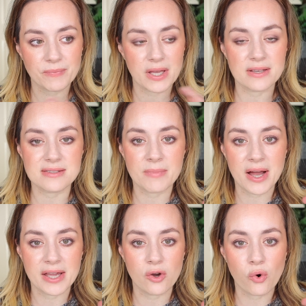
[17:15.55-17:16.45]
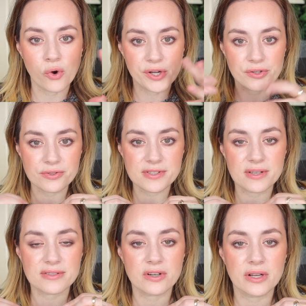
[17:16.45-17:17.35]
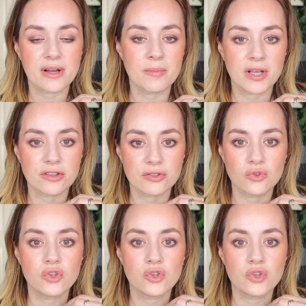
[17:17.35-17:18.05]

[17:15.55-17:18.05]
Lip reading: as my oils started coming through,